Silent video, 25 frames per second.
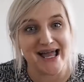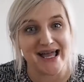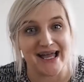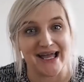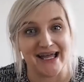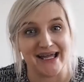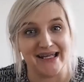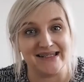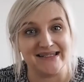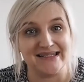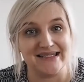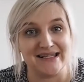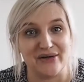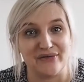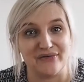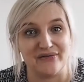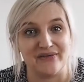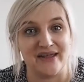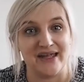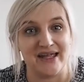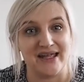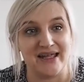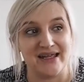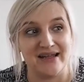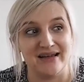it, and if
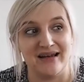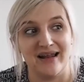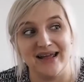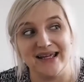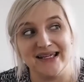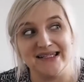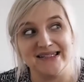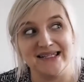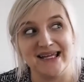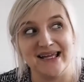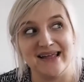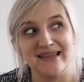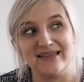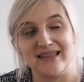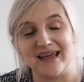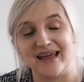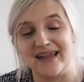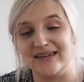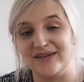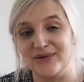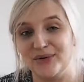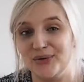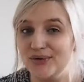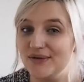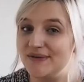he likes it,
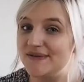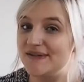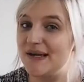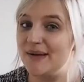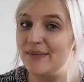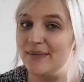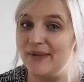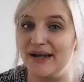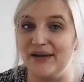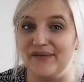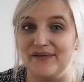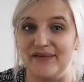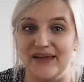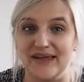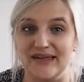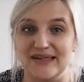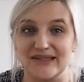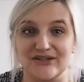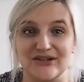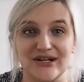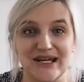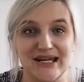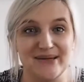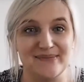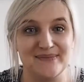then awesome, and if he
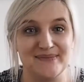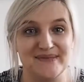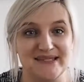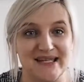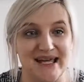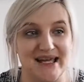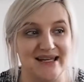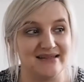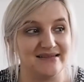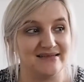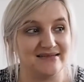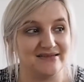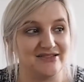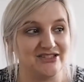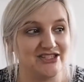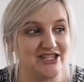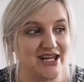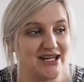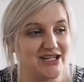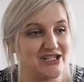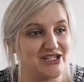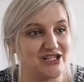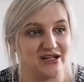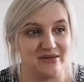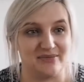screams, then
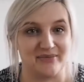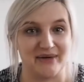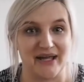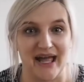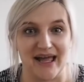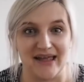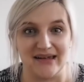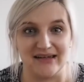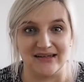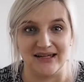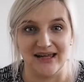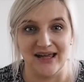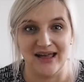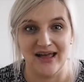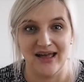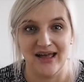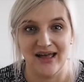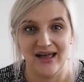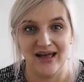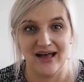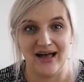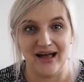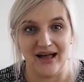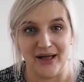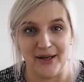change it up again.
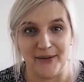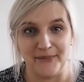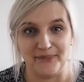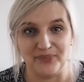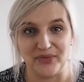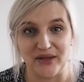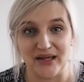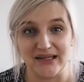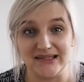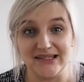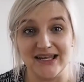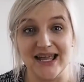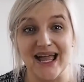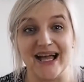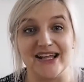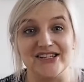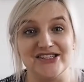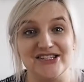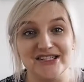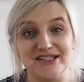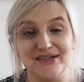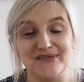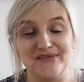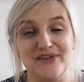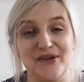So yeah,
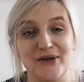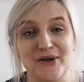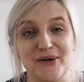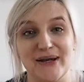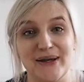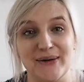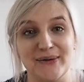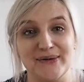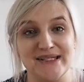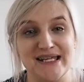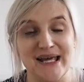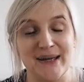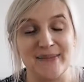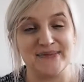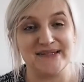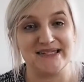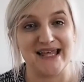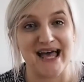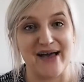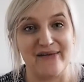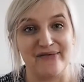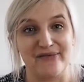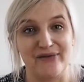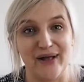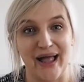just a few little tips
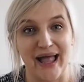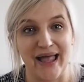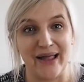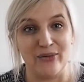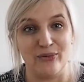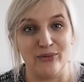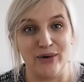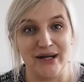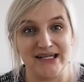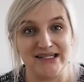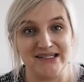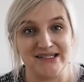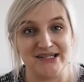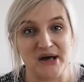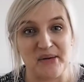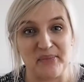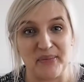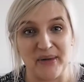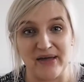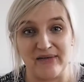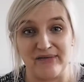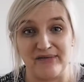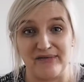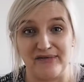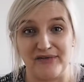there for getting wind up
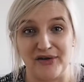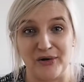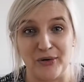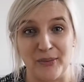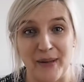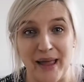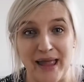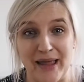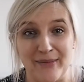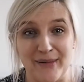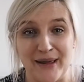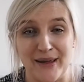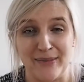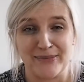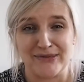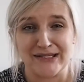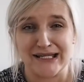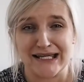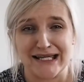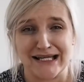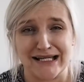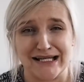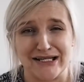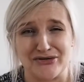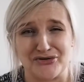if your baby
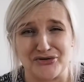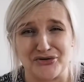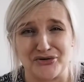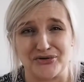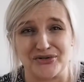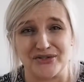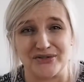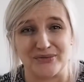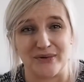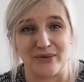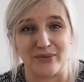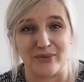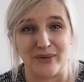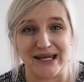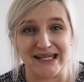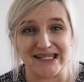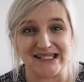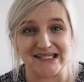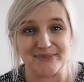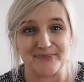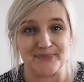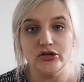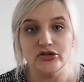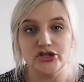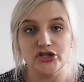particularly struggles with
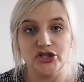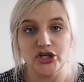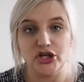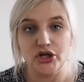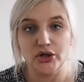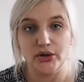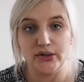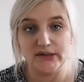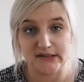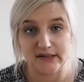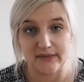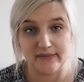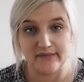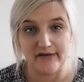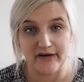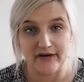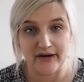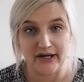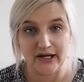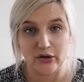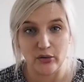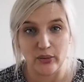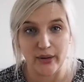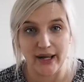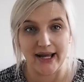wind. On to some
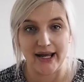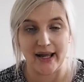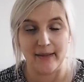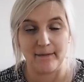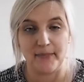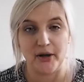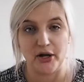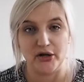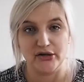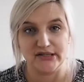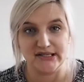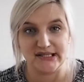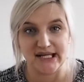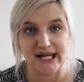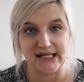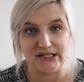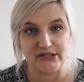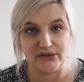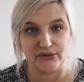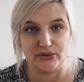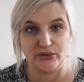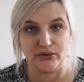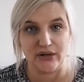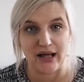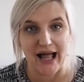very quick
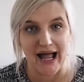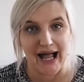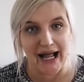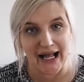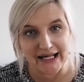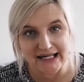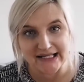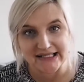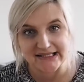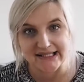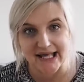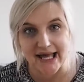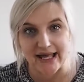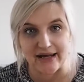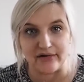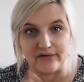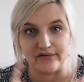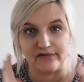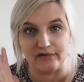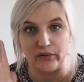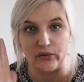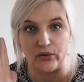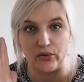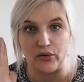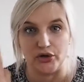postnatal hacks then
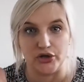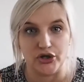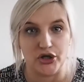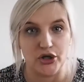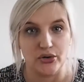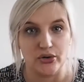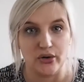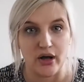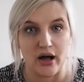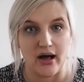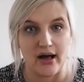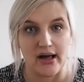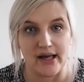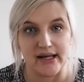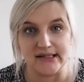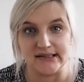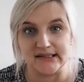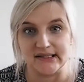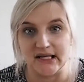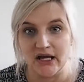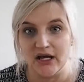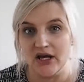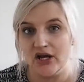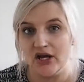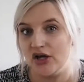for you guys
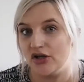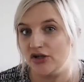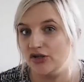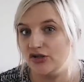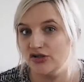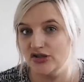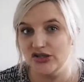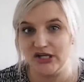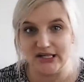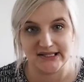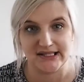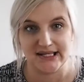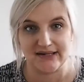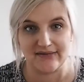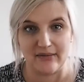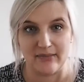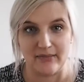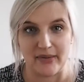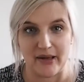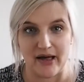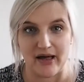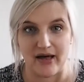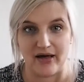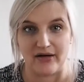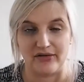just given
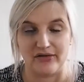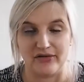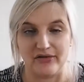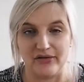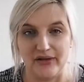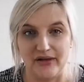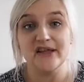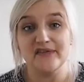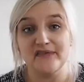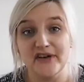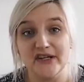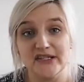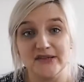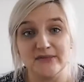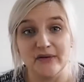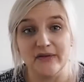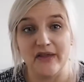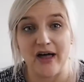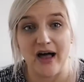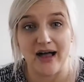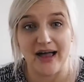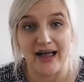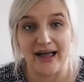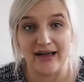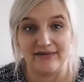birth. The first one
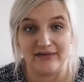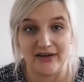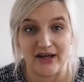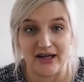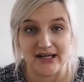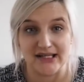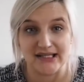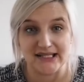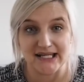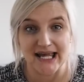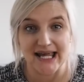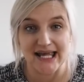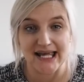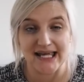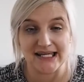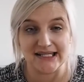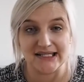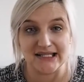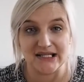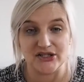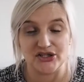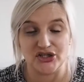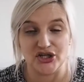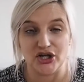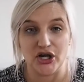that I have learnt is
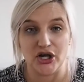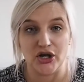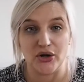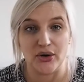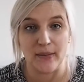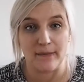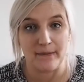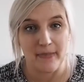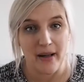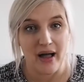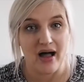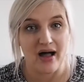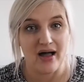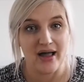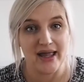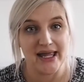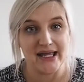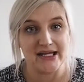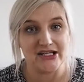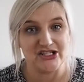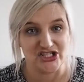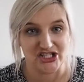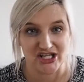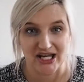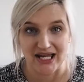to
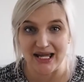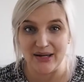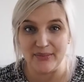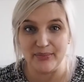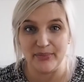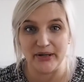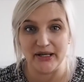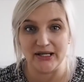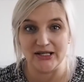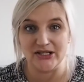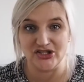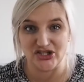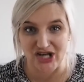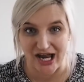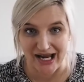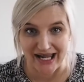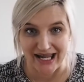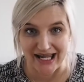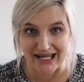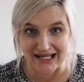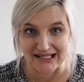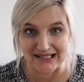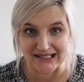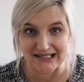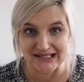buy cheap
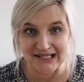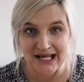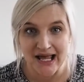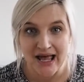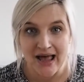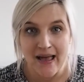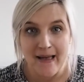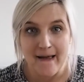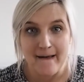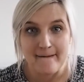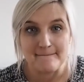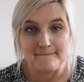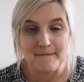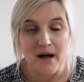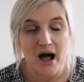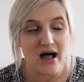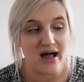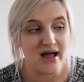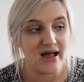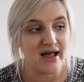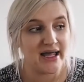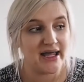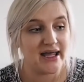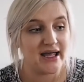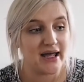jeggings.
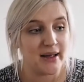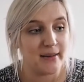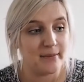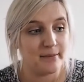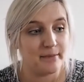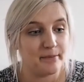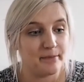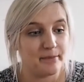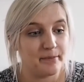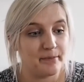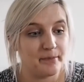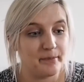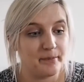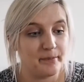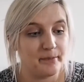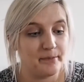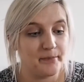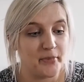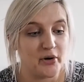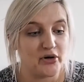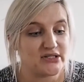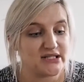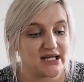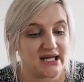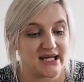My
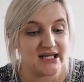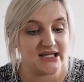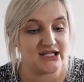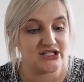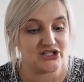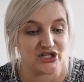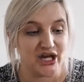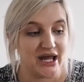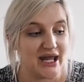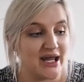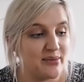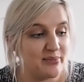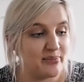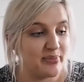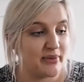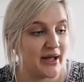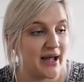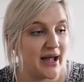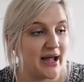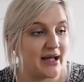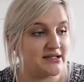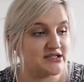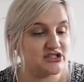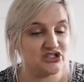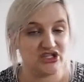body shape
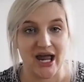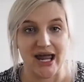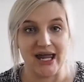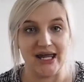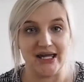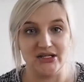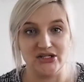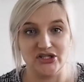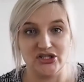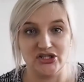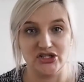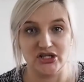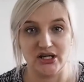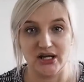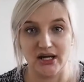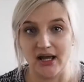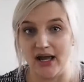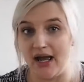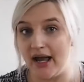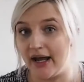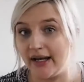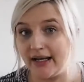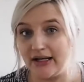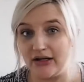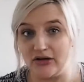has changed
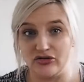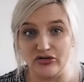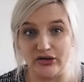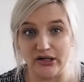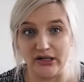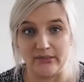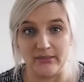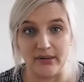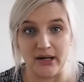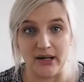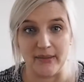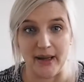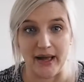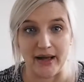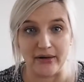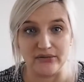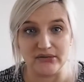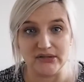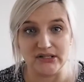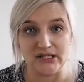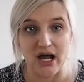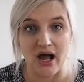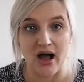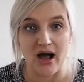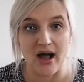an incredible
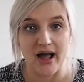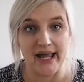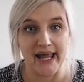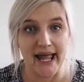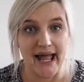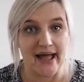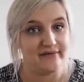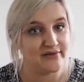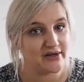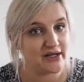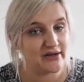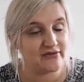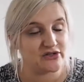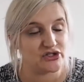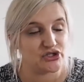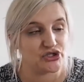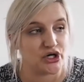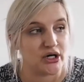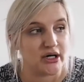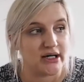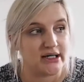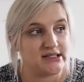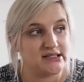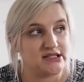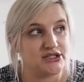amount. I haven't even
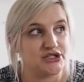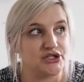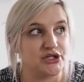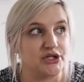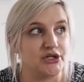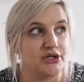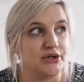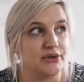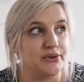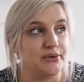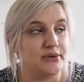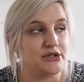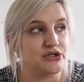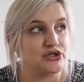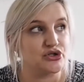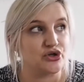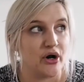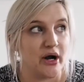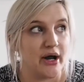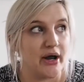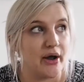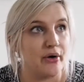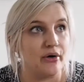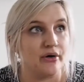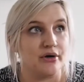tried to
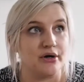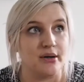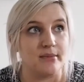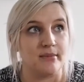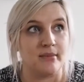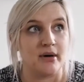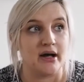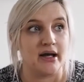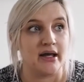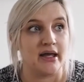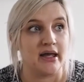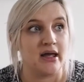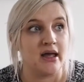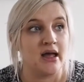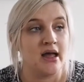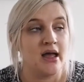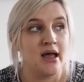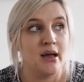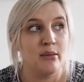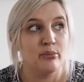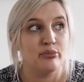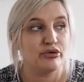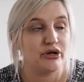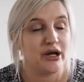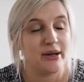try on my
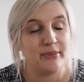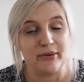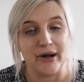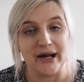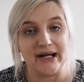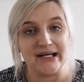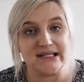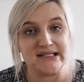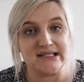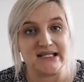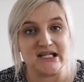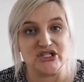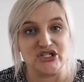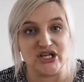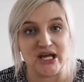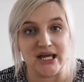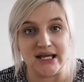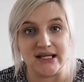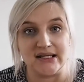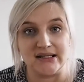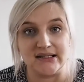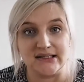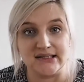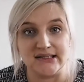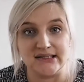pre-pregnancy
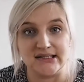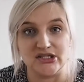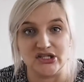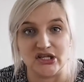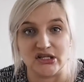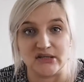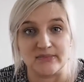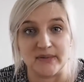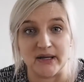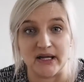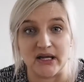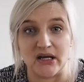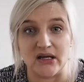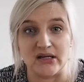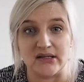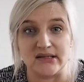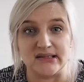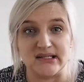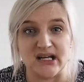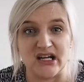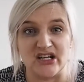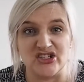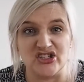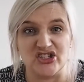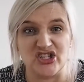jeans just
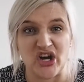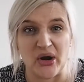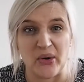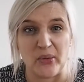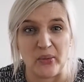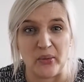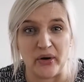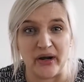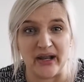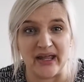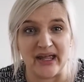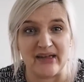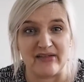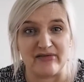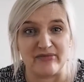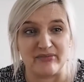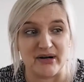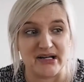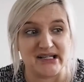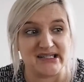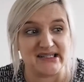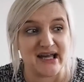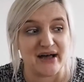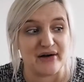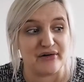because I don't want to give
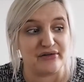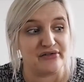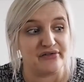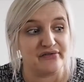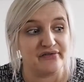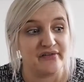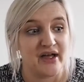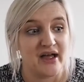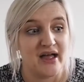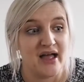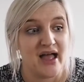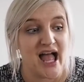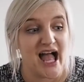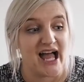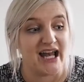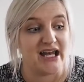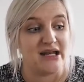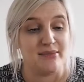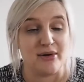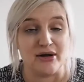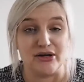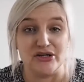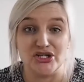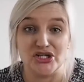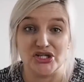myself an
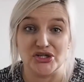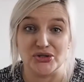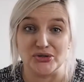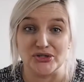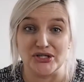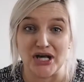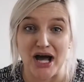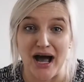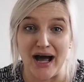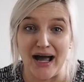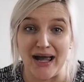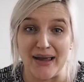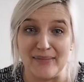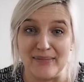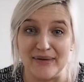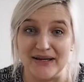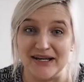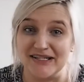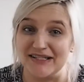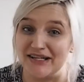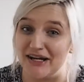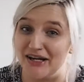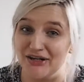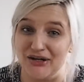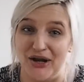emotional time,
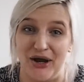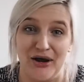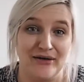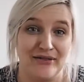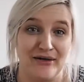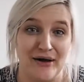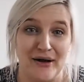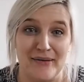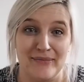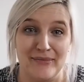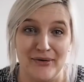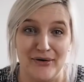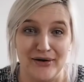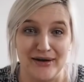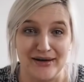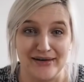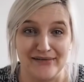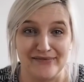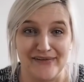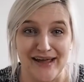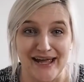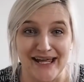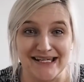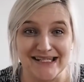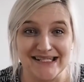because I know that I'm not going to
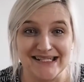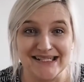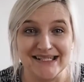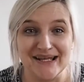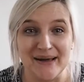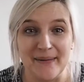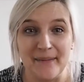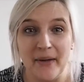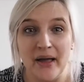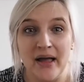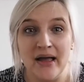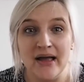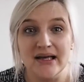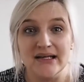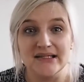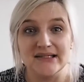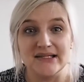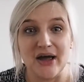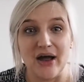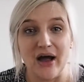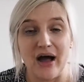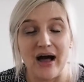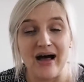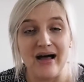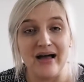fit into them. So
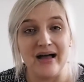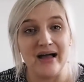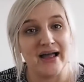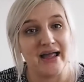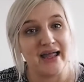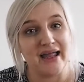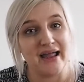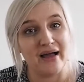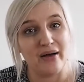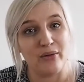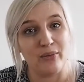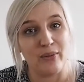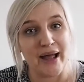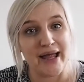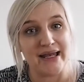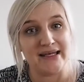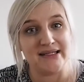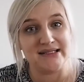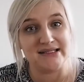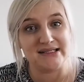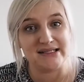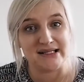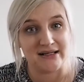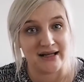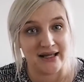I
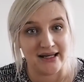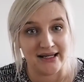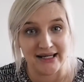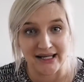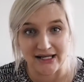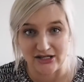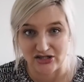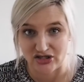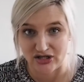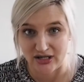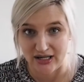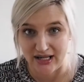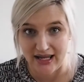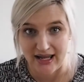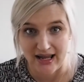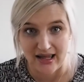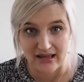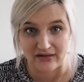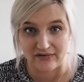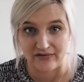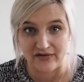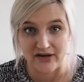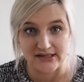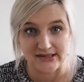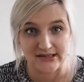went, like literally in
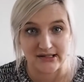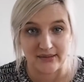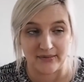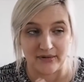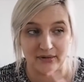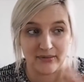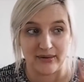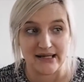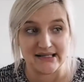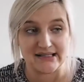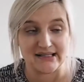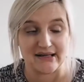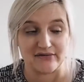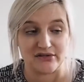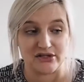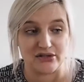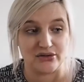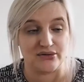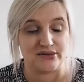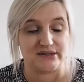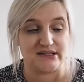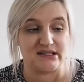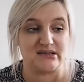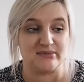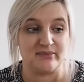the first couple of weeks after
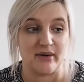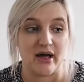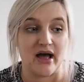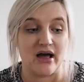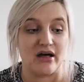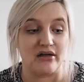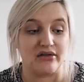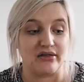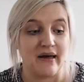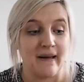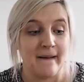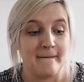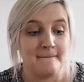Lawson's birth,